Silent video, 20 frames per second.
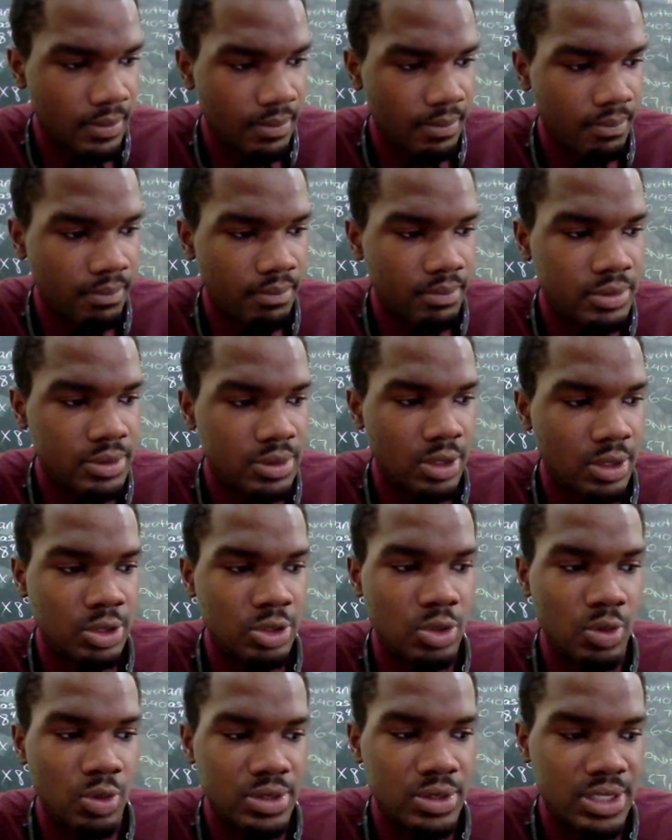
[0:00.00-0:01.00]
So
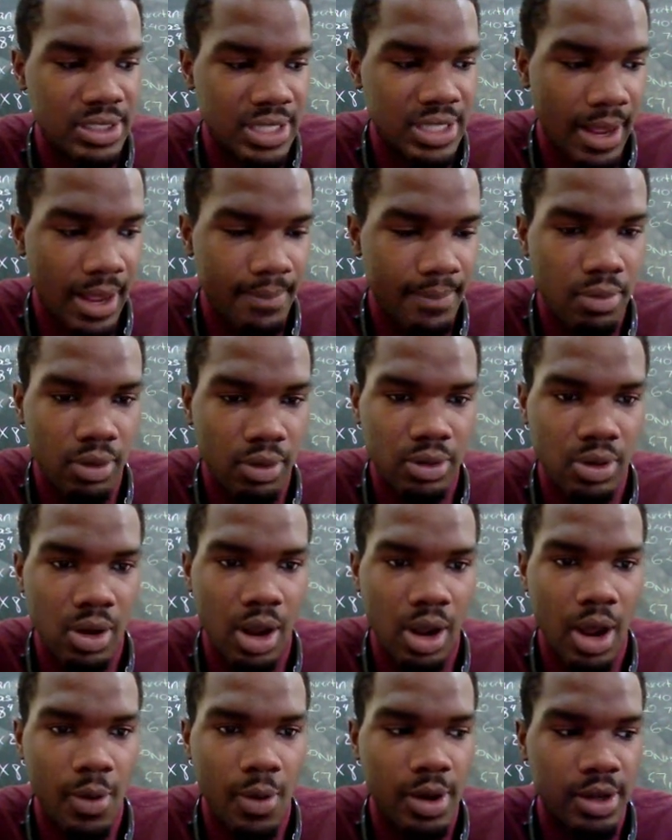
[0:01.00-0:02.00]
using that book now, I
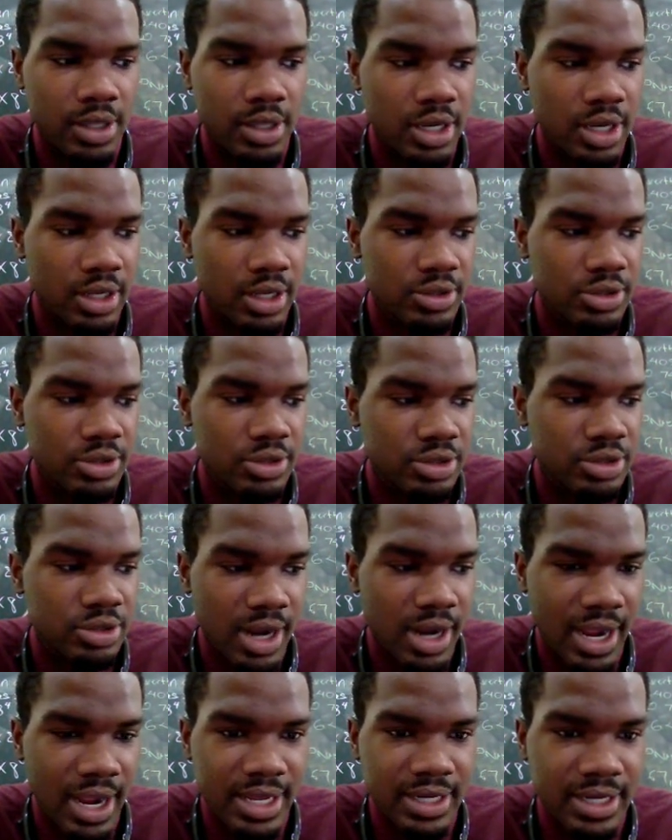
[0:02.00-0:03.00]
want you to try
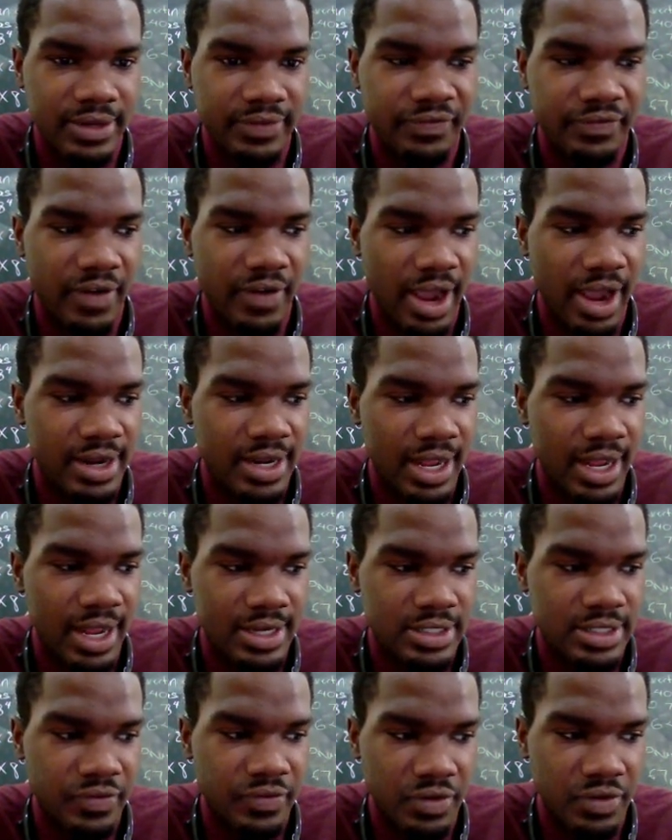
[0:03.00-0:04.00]
and find the answer
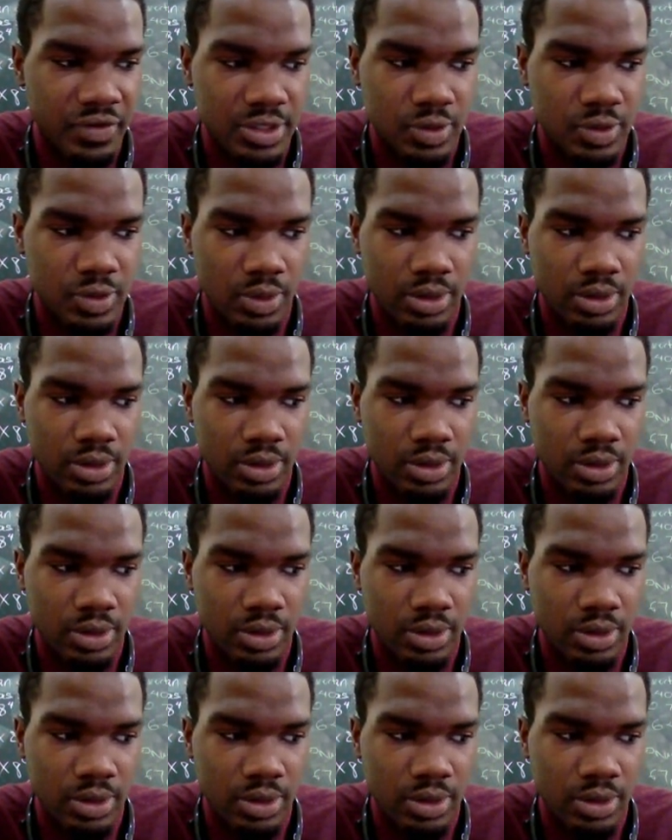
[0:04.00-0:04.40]
for this one.